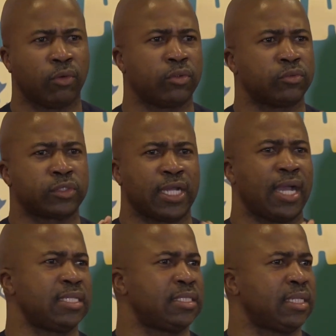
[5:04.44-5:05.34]
own
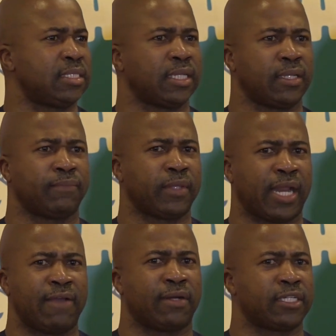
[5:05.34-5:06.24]
utani and
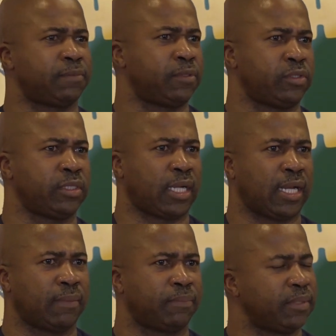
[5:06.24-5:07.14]
rivalries between the
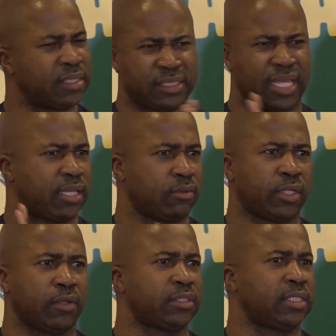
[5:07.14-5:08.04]
club. It's there, we
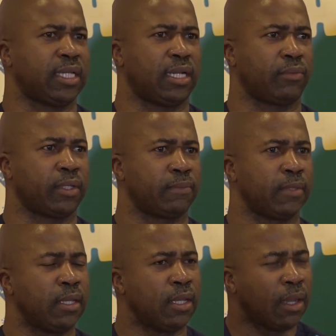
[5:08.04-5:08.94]
cannot take it away.
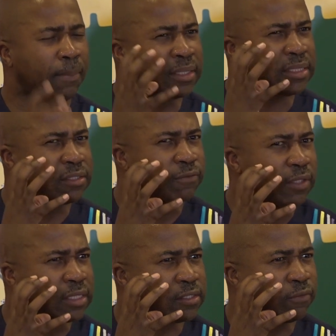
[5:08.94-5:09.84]
but
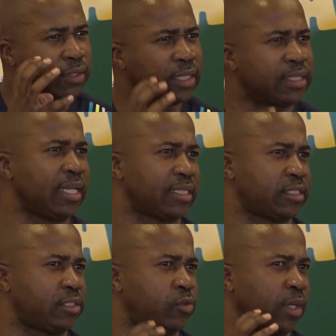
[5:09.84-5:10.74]
it's for the
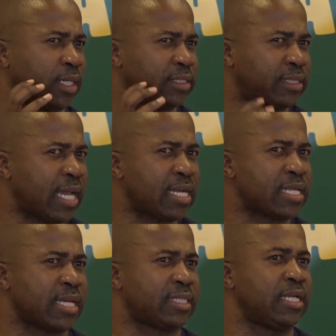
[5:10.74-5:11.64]
leaders to understand
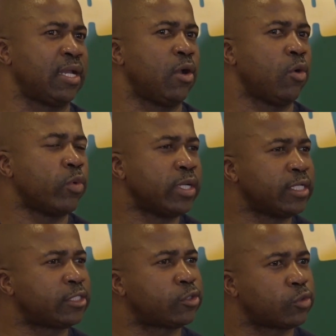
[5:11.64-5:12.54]
that we
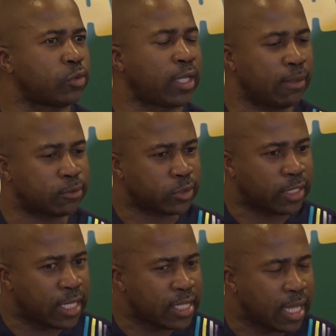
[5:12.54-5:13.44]
need to come
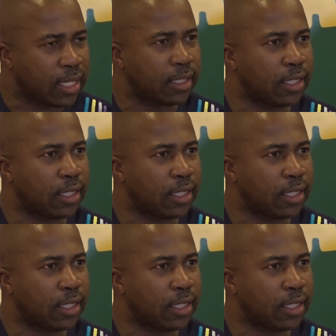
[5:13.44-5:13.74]
together